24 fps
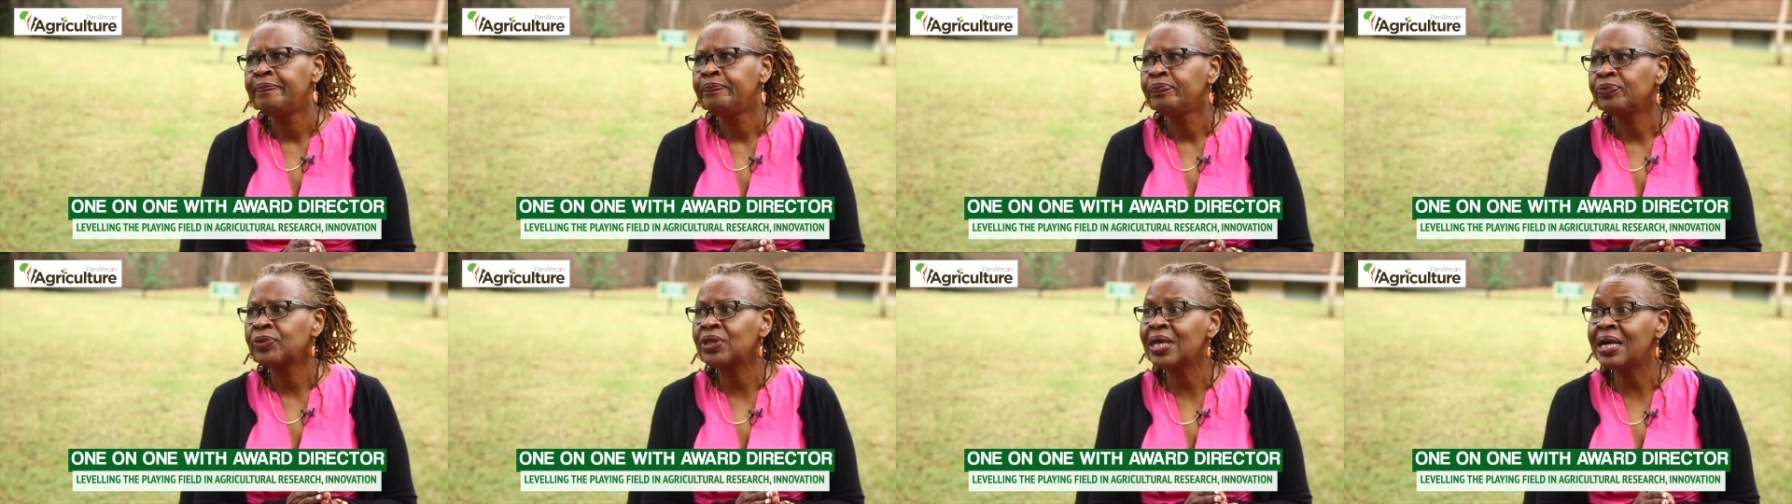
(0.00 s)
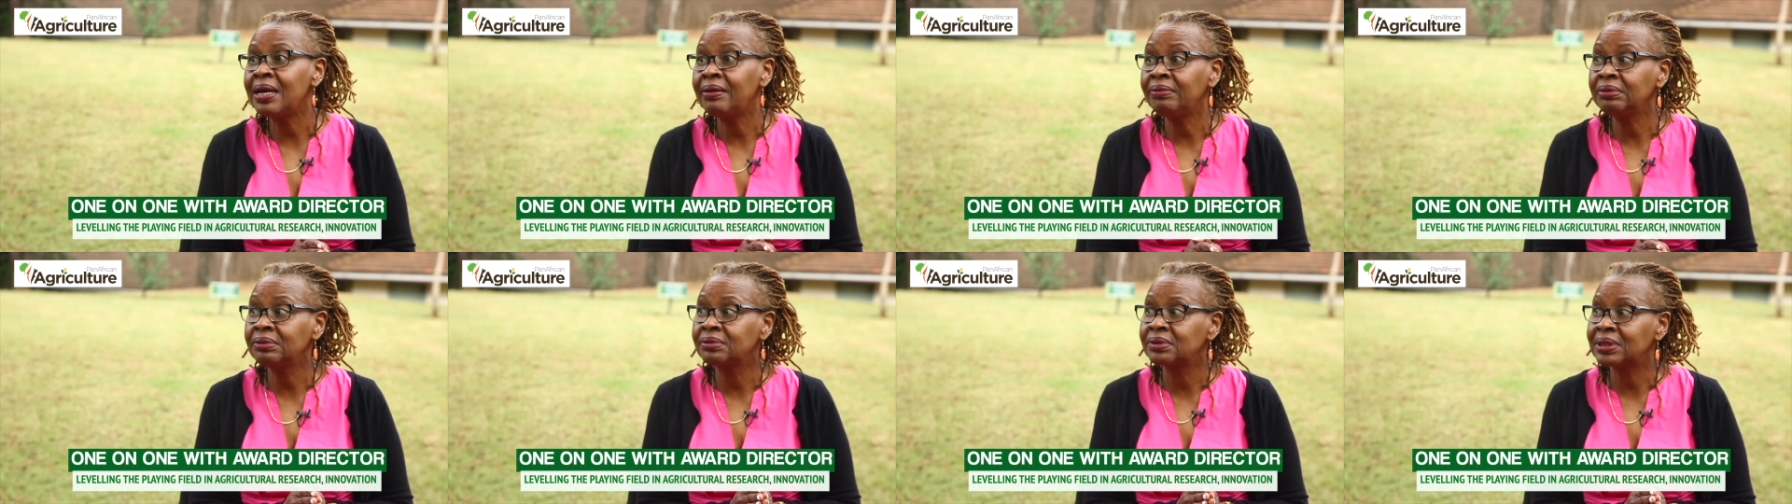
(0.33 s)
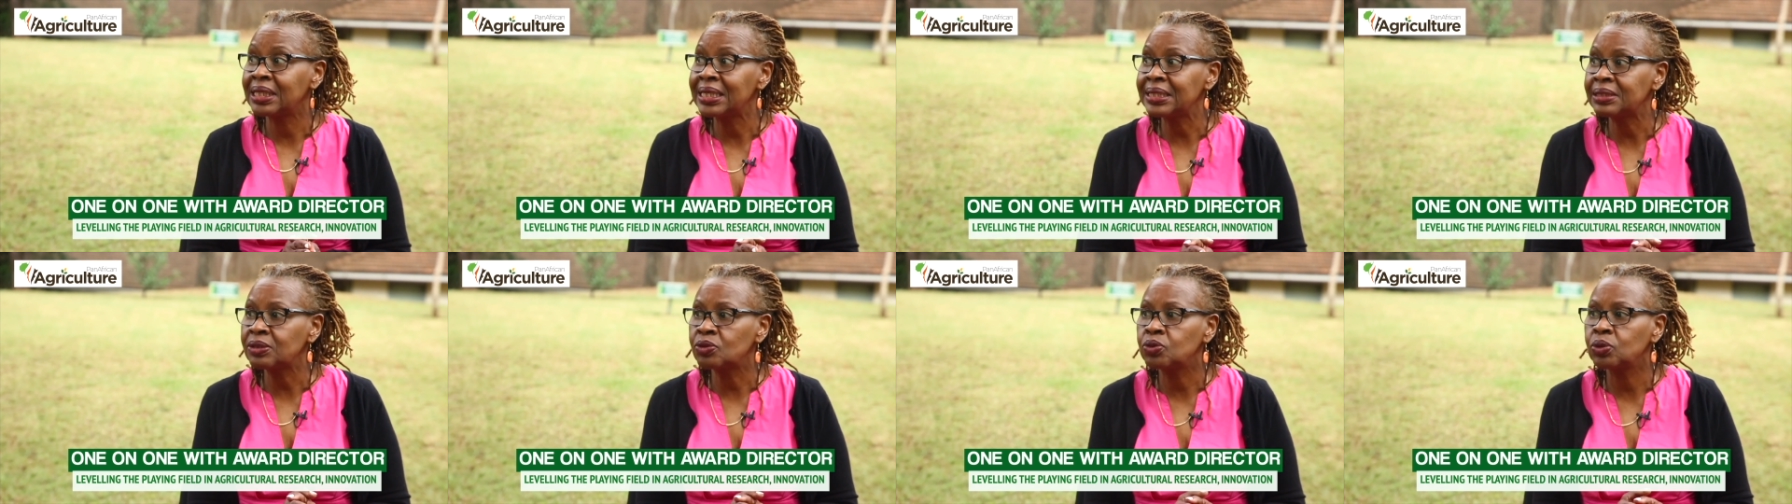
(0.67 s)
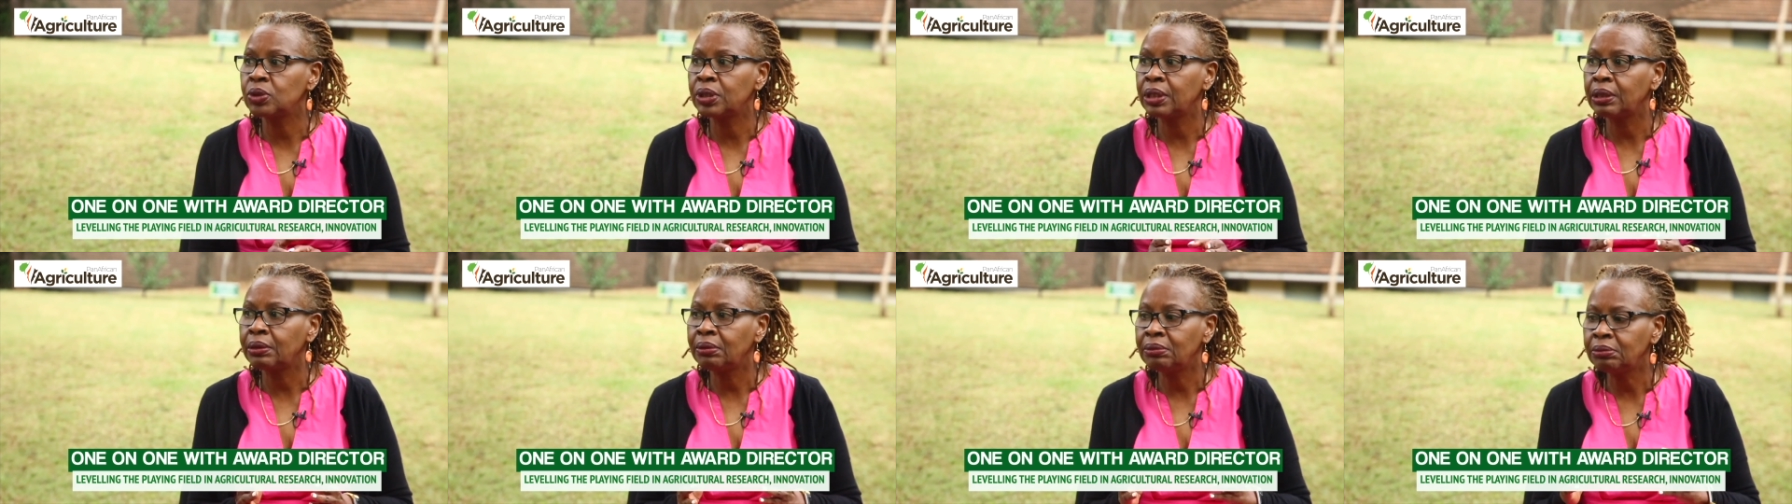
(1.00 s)
that
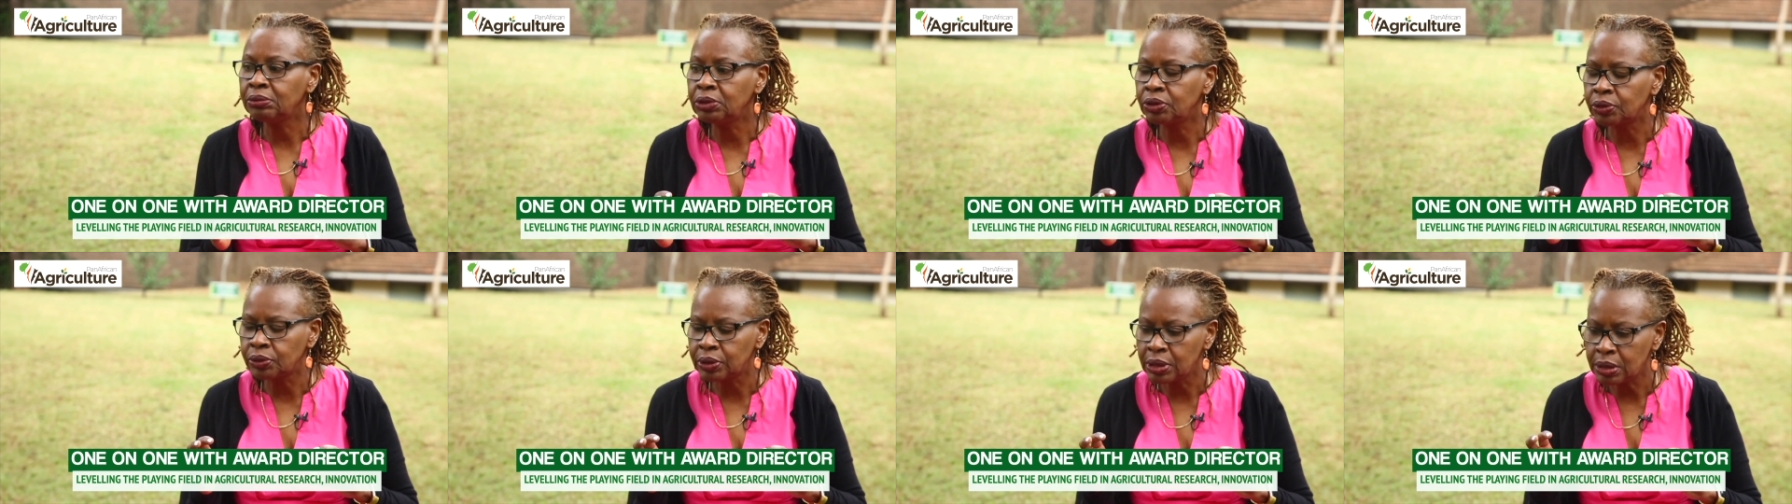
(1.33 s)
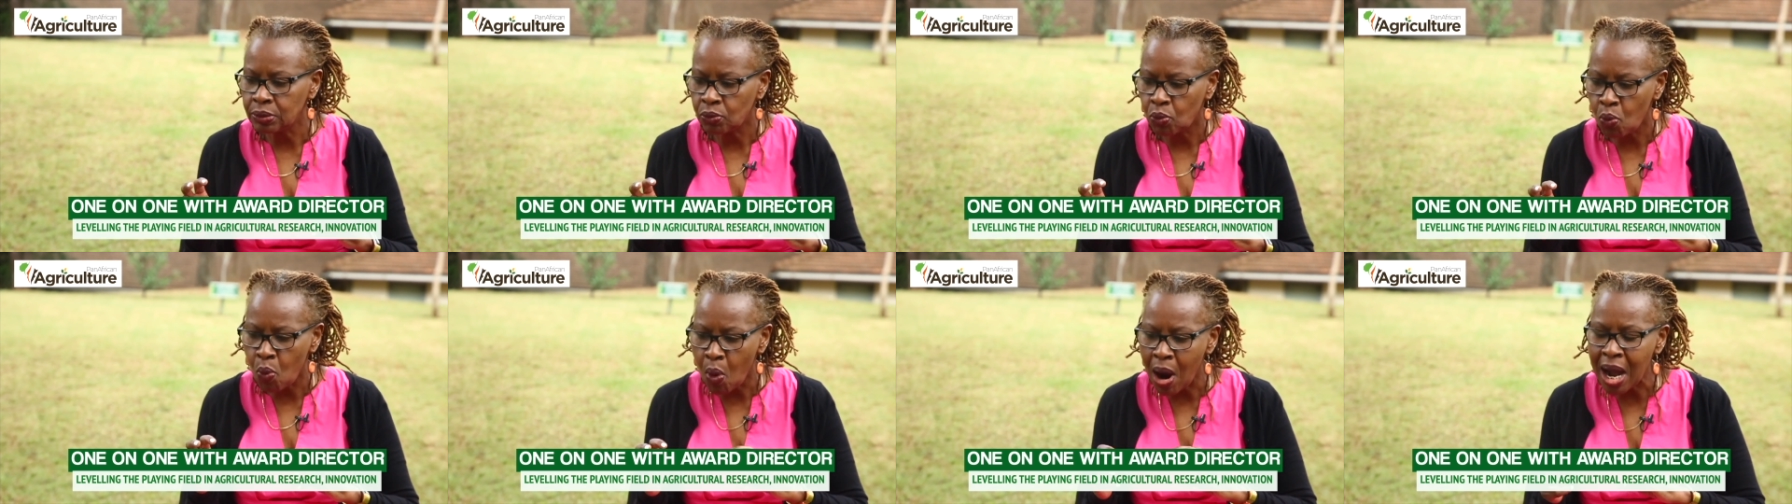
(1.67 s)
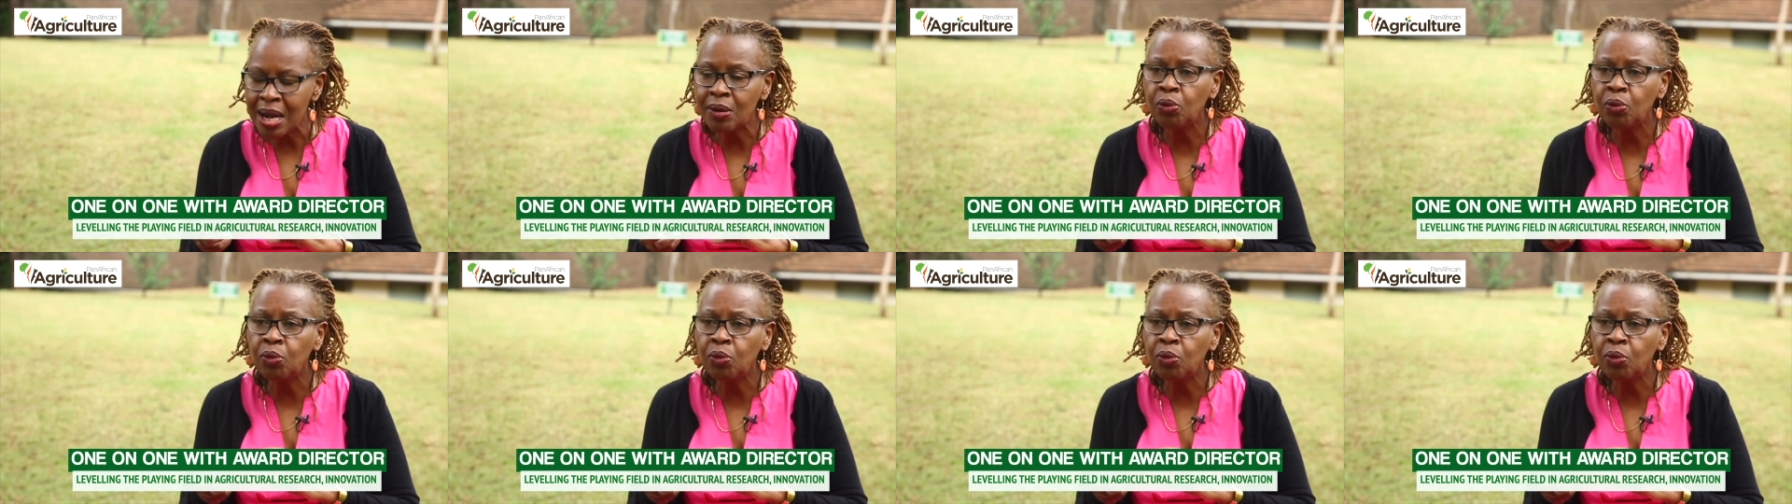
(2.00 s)
you work